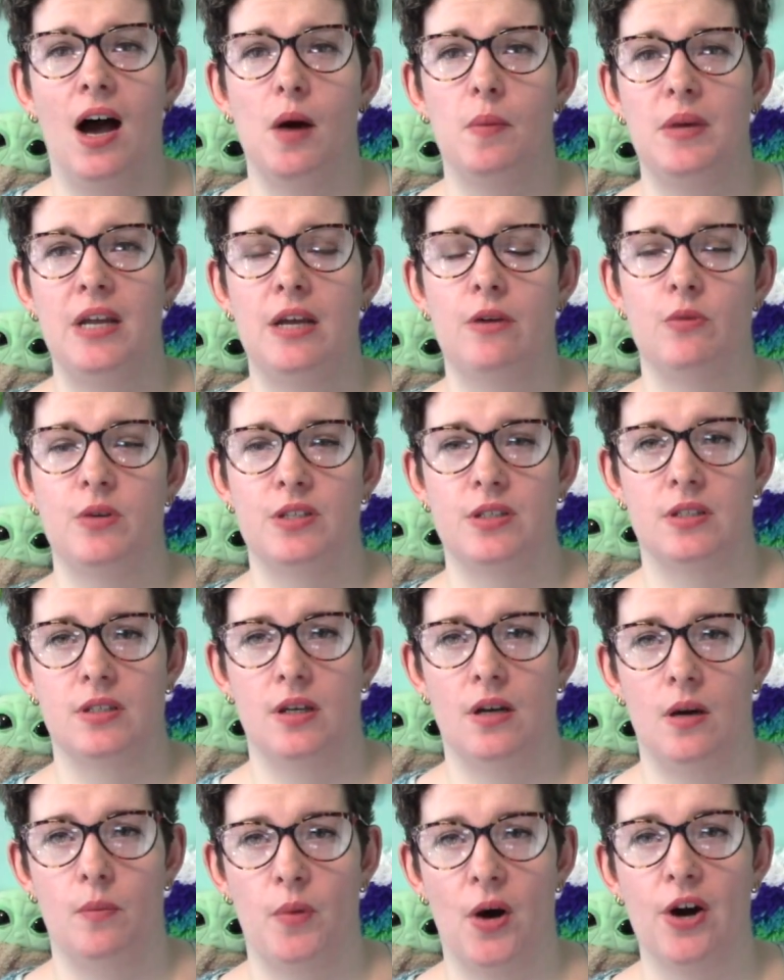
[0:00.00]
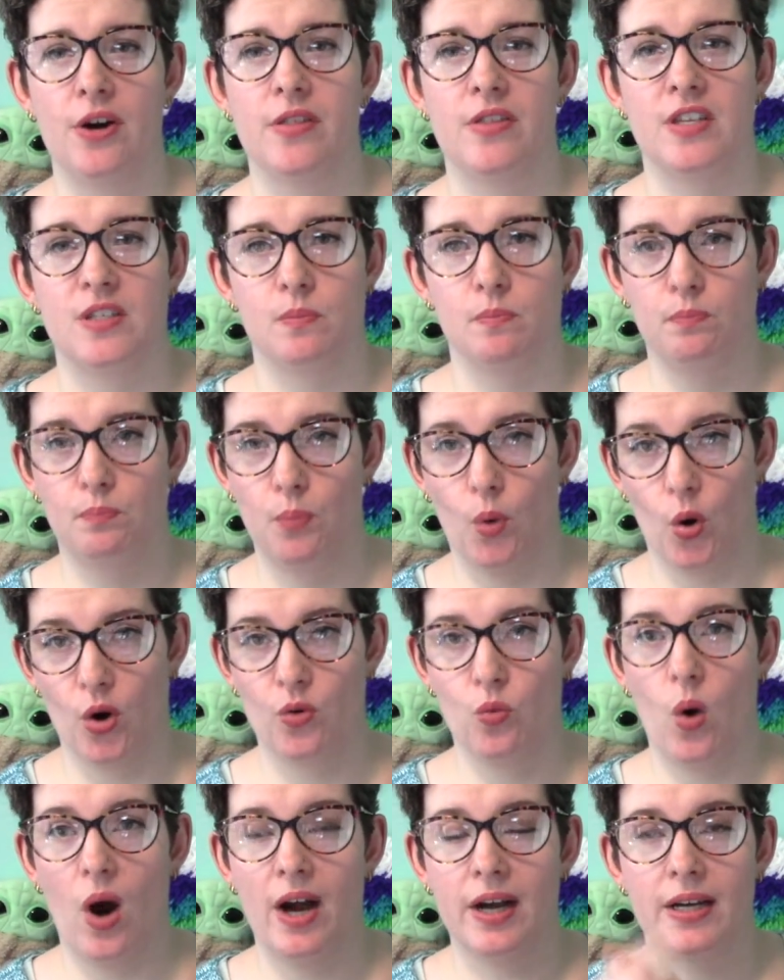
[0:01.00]
It was a part of this
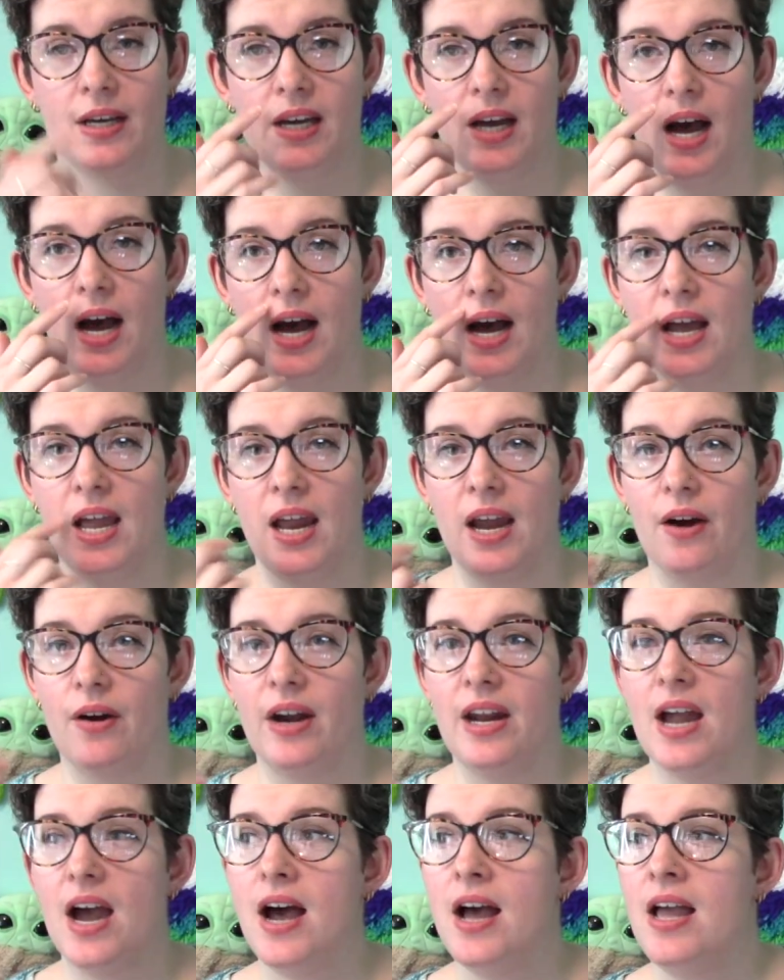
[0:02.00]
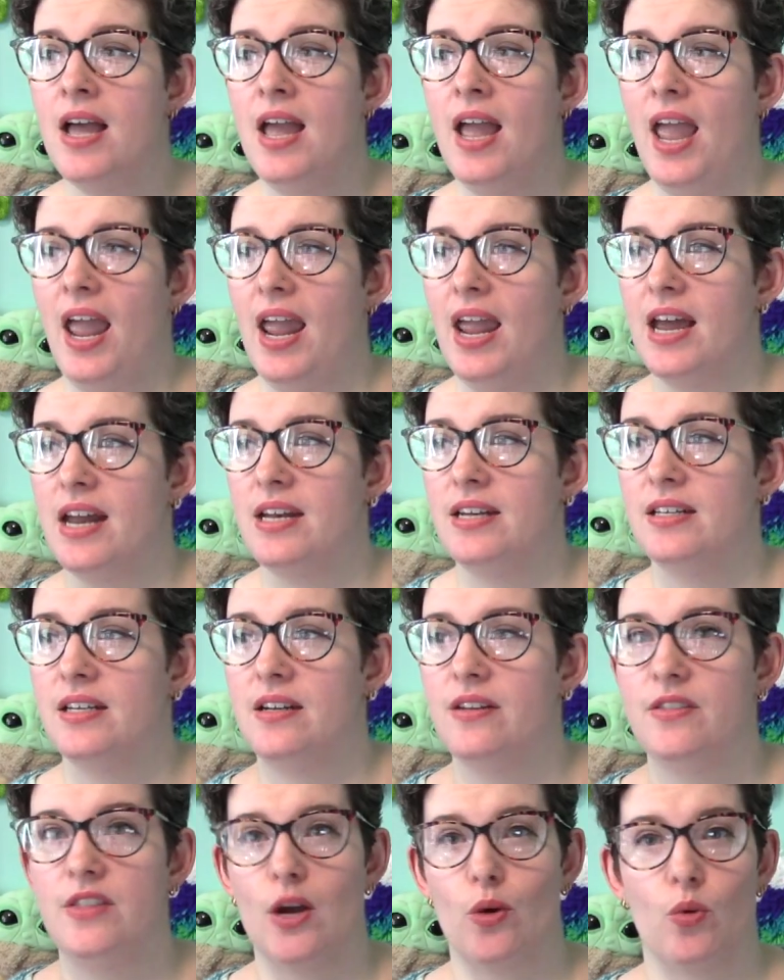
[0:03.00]
boardwalk area, and
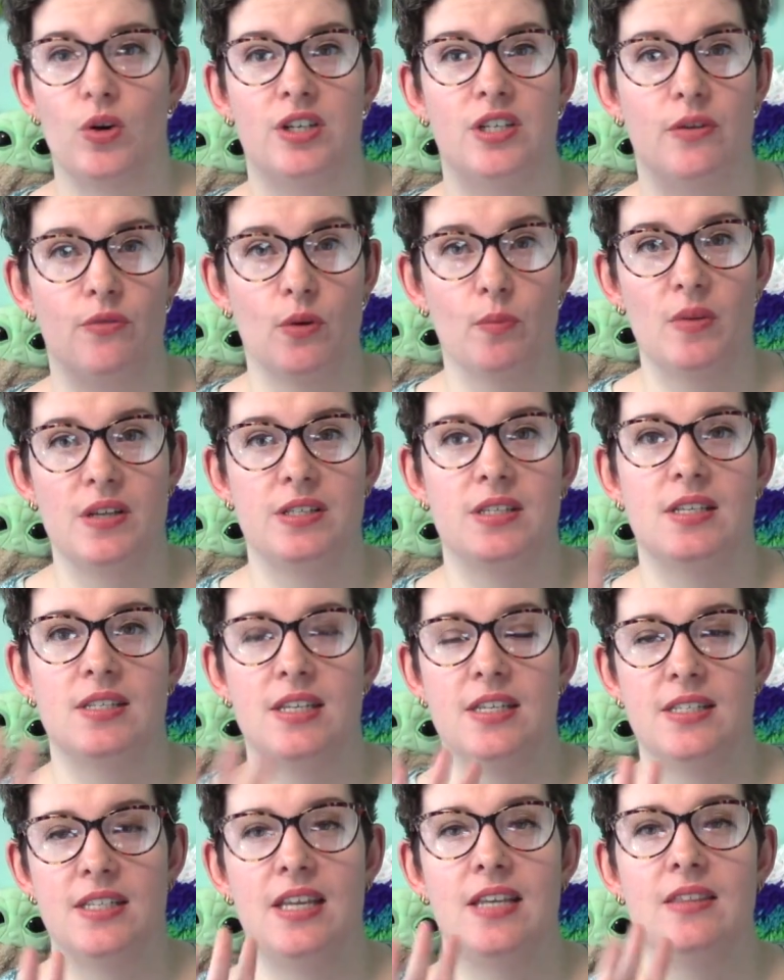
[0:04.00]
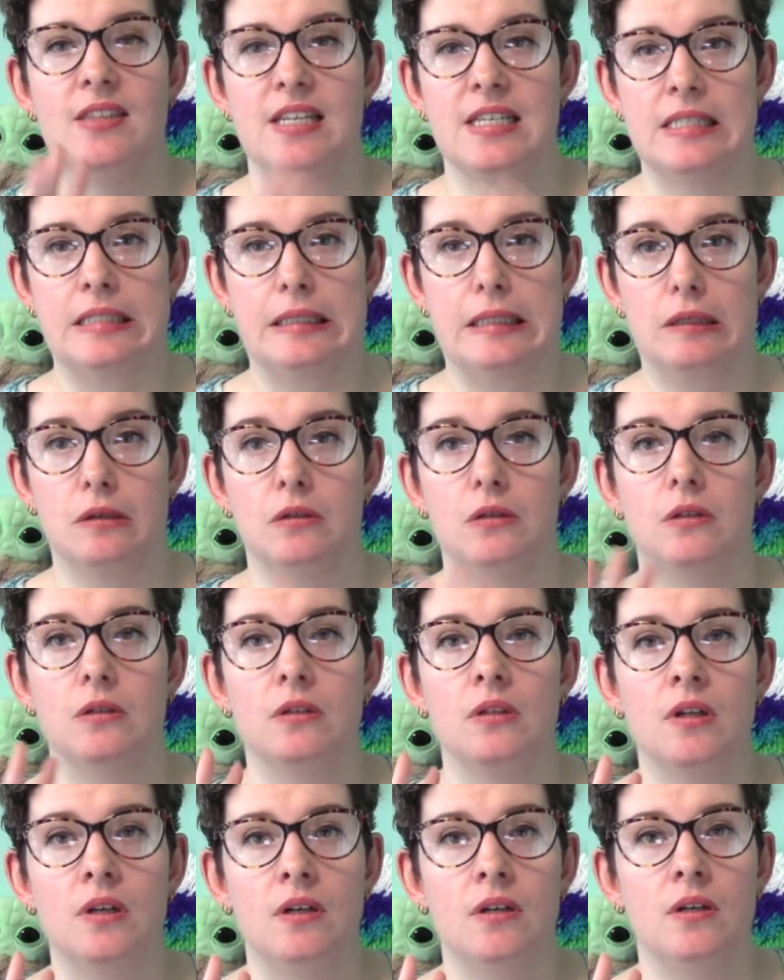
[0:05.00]
there were different businesses in these little
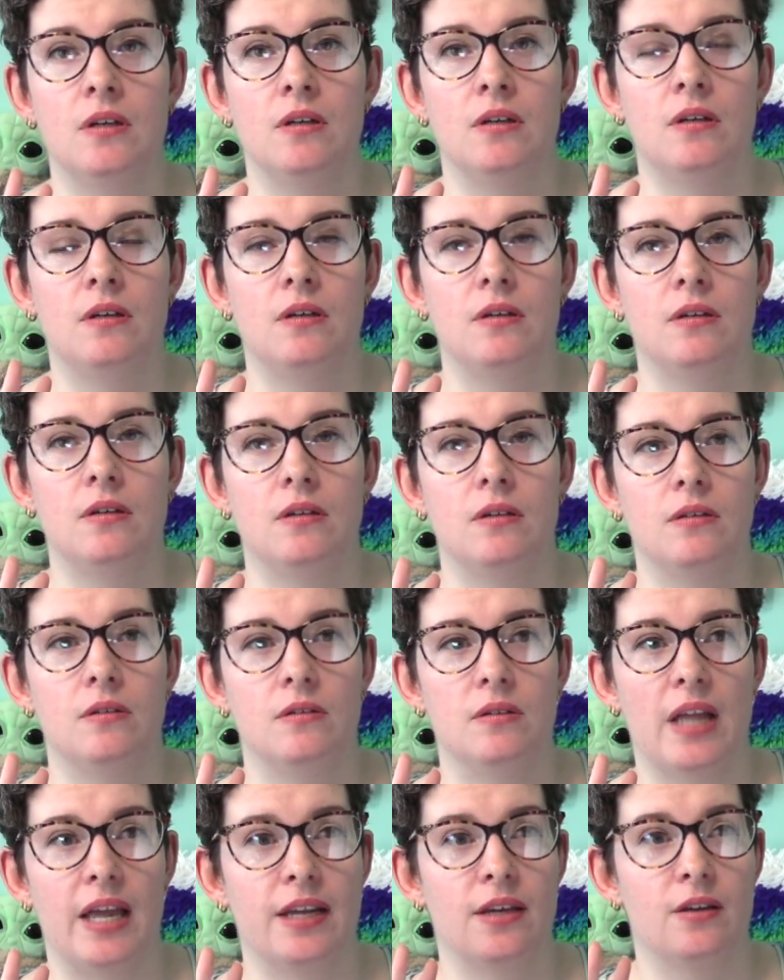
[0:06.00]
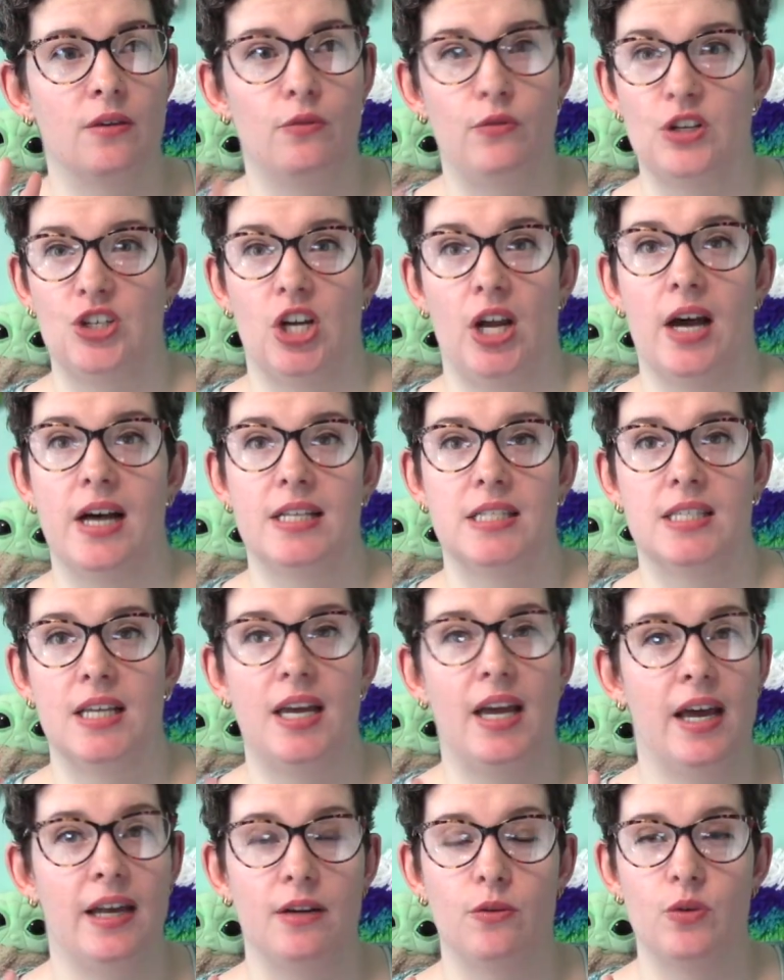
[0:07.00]
like fishing huts,
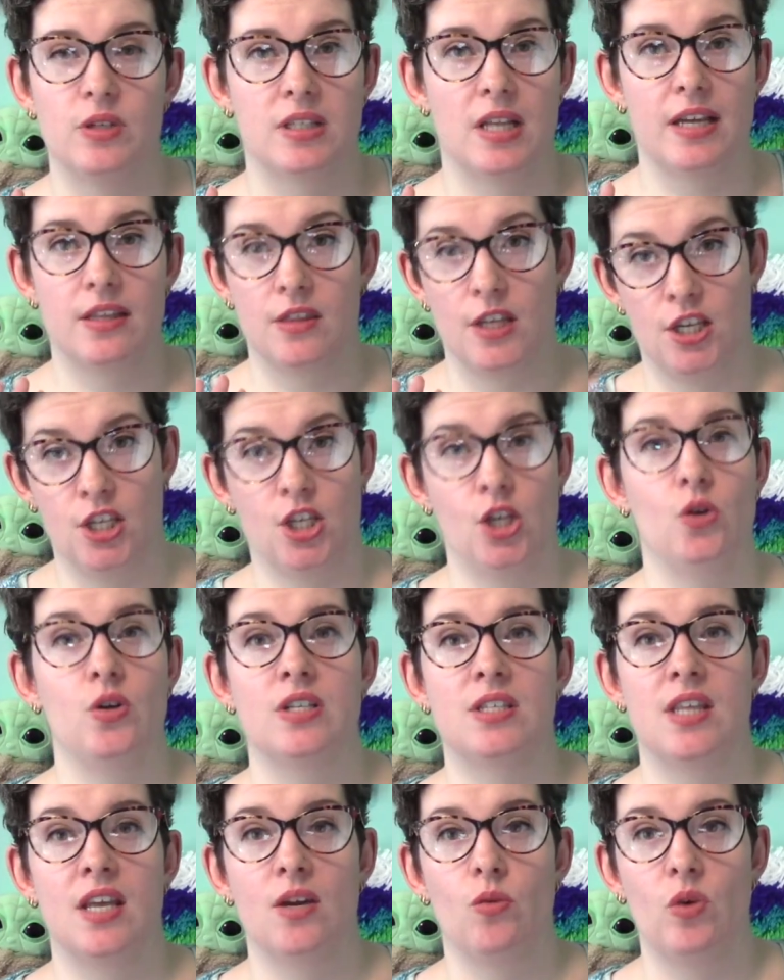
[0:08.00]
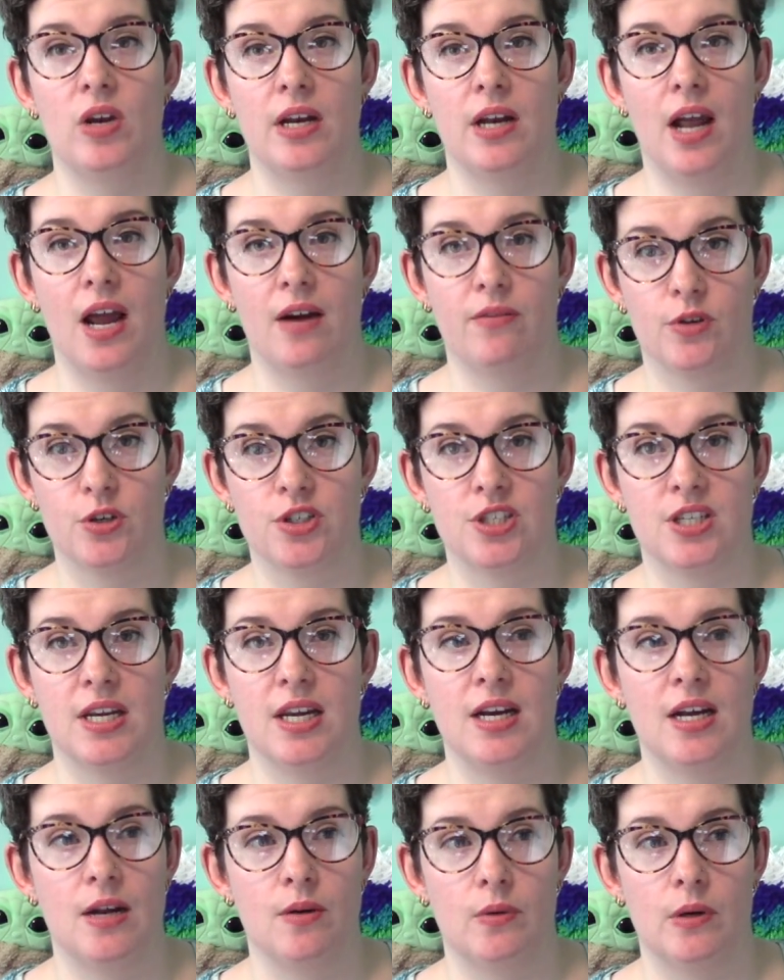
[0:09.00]
and it was like the cutest thing we had ever
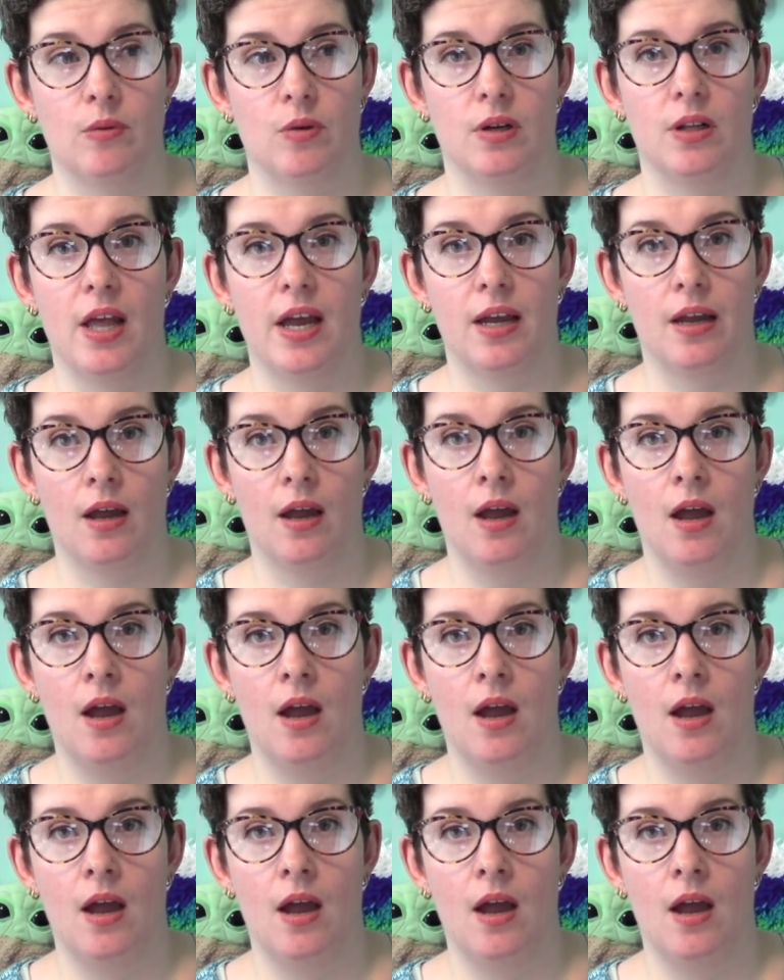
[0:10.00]
seen, and we were like,